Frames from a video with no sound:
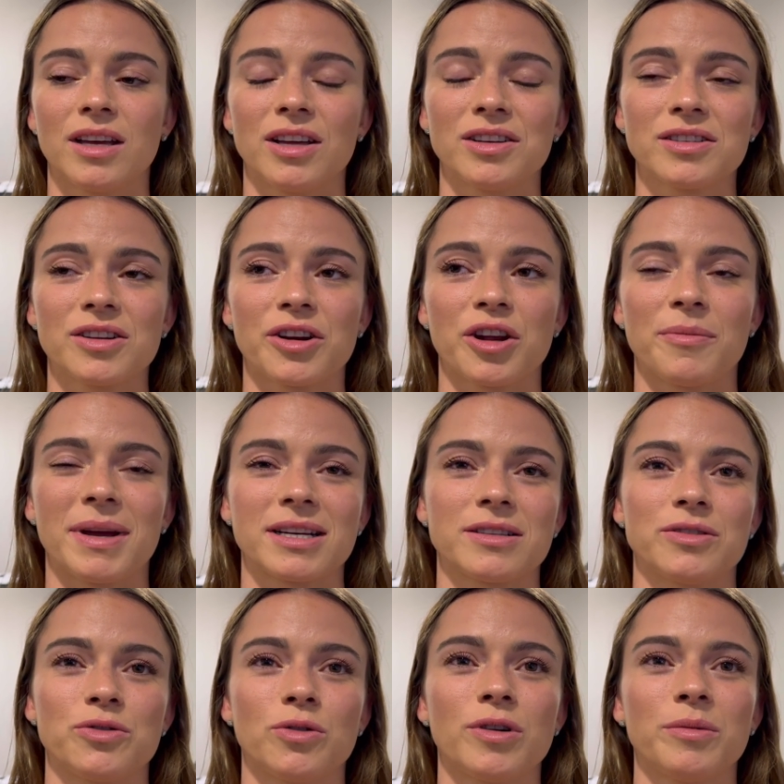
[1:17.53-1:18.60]
he's going to go back to
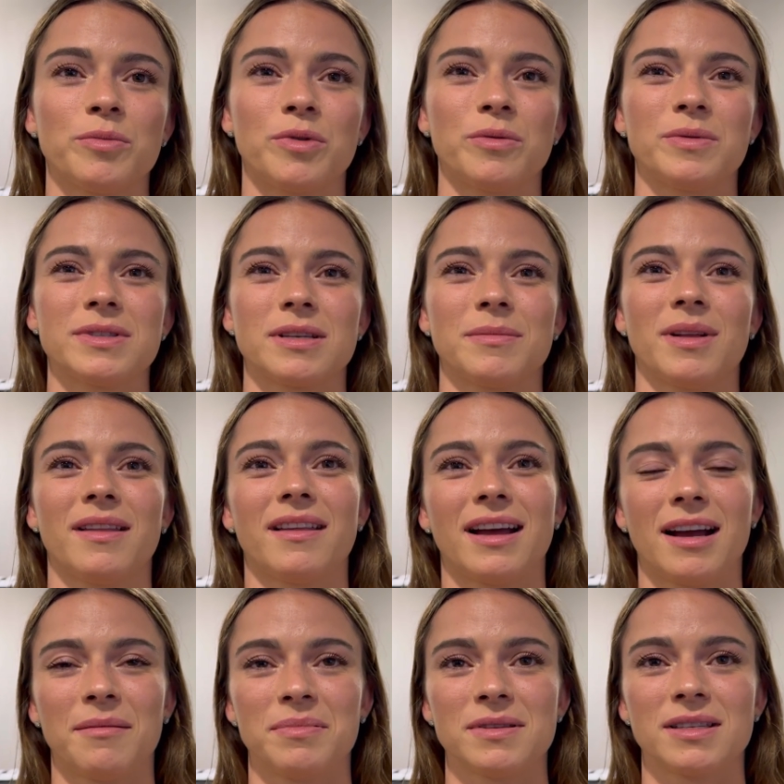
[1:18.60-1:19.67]
the drawing board when something like
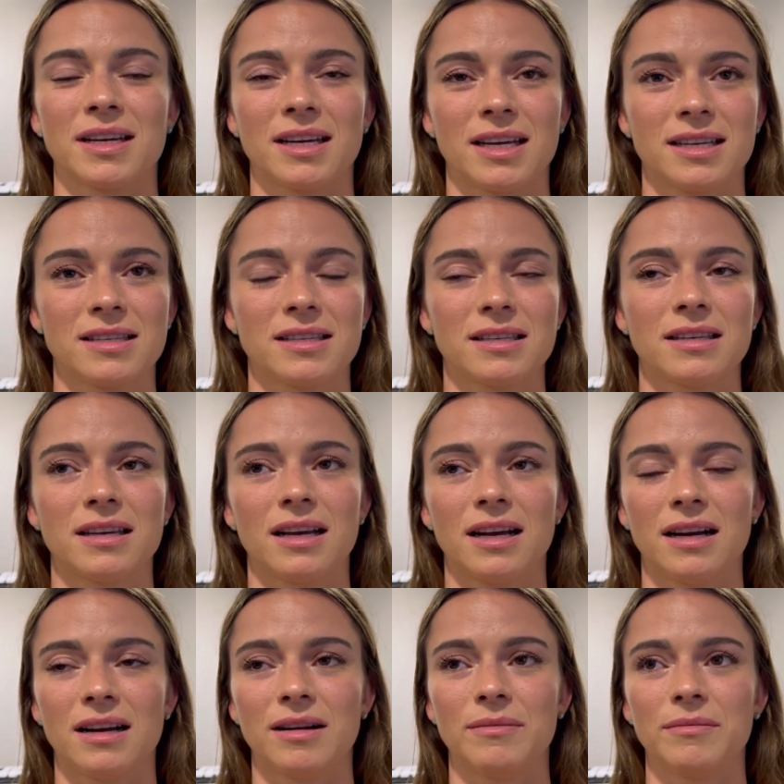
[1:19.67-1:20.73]
that happens, I guess.
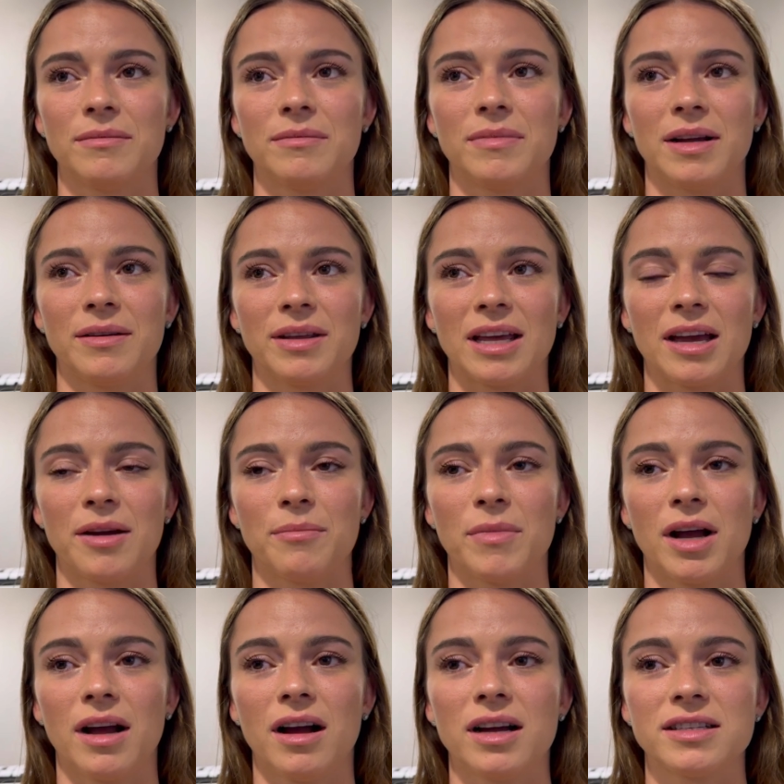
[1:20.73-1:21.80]
But, yeah,
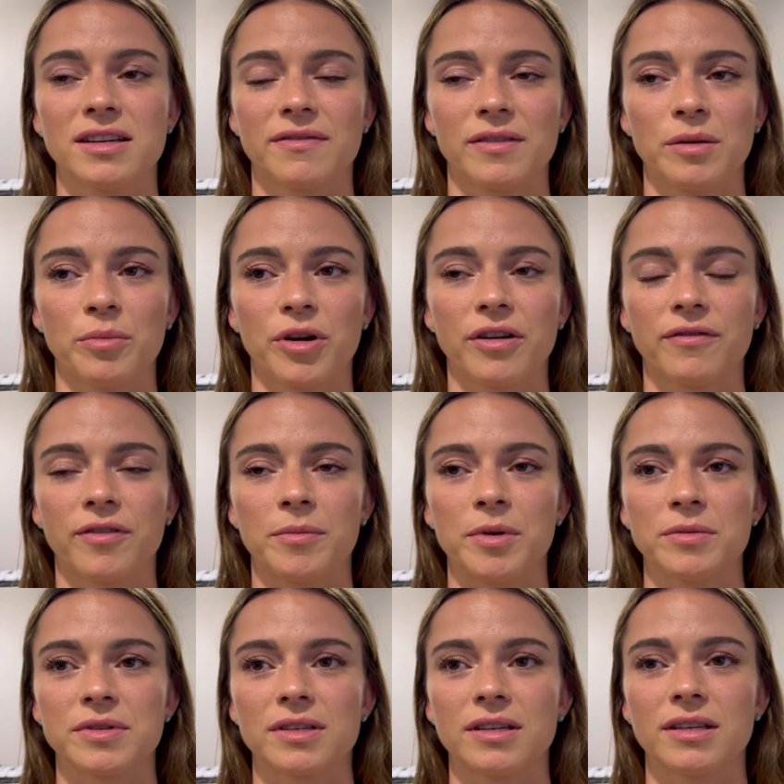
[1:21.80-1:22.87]
my heart definitely broke for him.
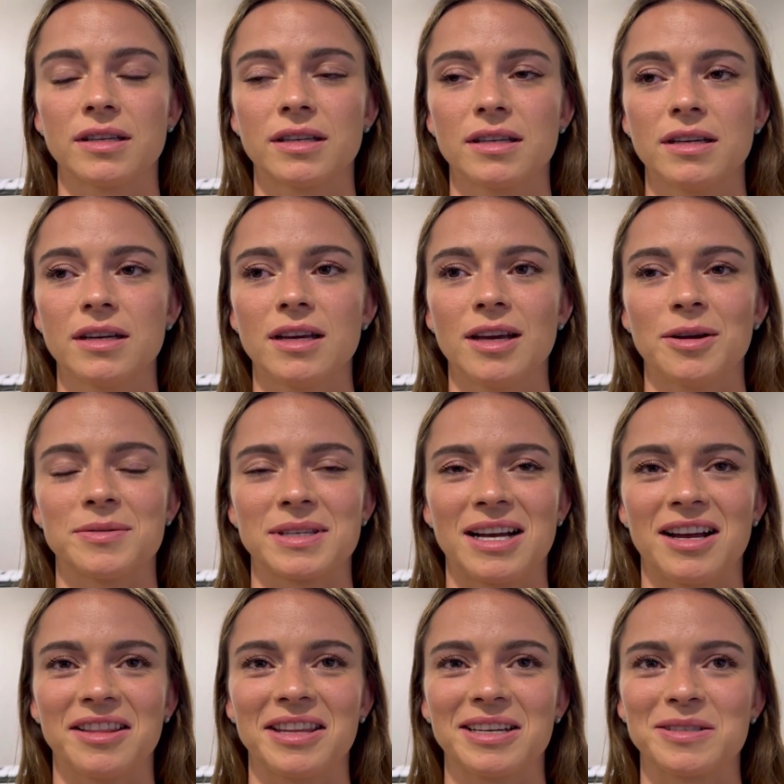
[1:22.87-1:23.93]
It was a
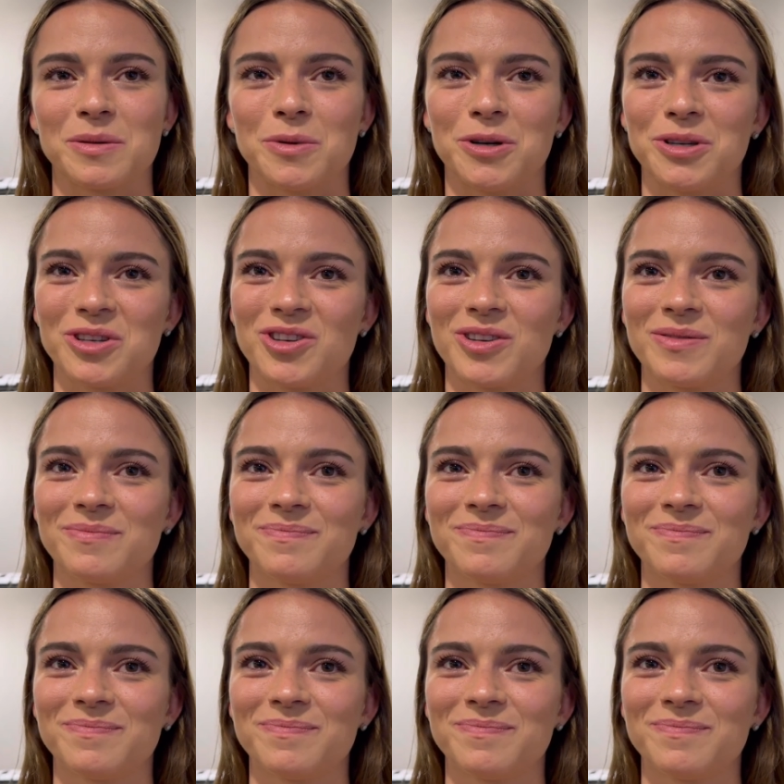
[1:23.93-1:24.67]
hard thing to watch.